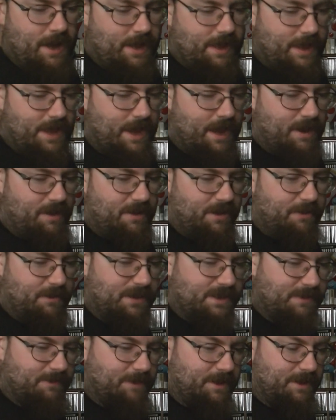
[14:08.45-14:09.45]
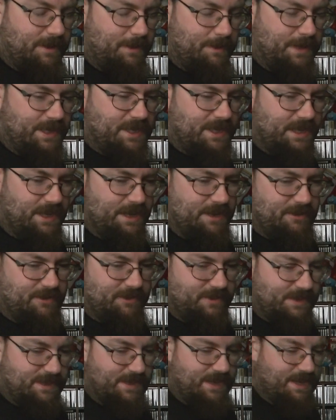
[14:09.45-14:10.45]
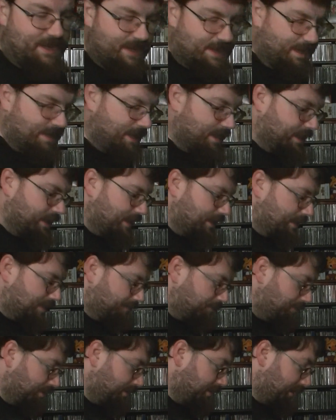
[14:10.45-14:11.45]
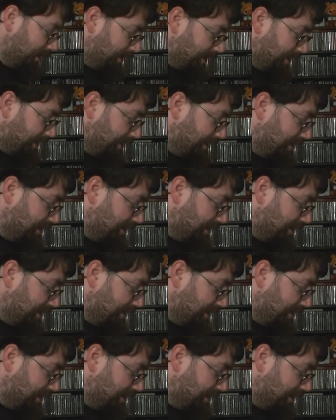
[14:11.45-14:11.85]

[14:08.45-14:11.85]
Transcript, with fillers: Now, that wasn't really much interesting. Uh, Willie, I